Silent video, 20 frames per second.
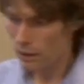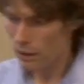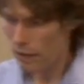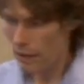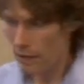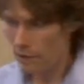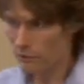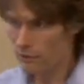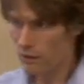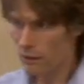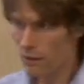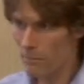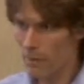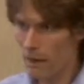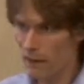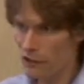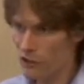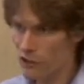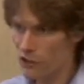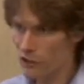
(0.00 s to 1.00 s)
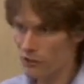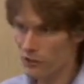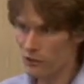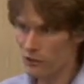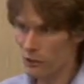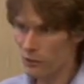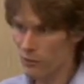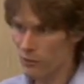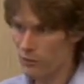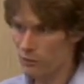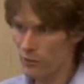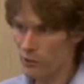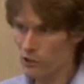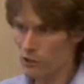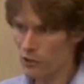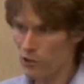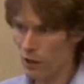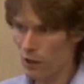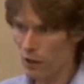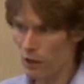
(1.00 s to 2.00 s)
has dimensions of it
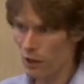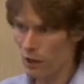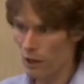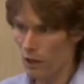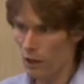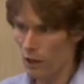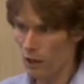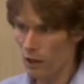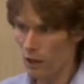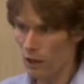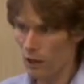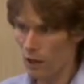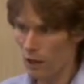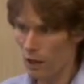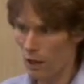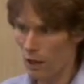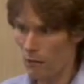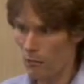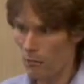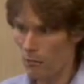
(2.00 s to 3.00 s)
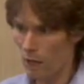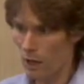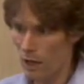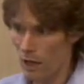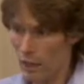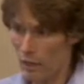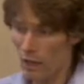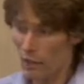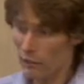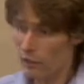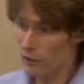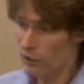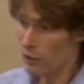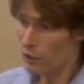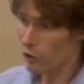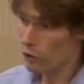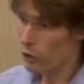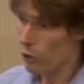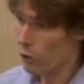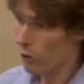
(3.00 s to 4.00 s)
which are, as I say,
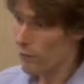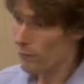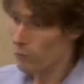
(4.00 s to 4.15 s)
you could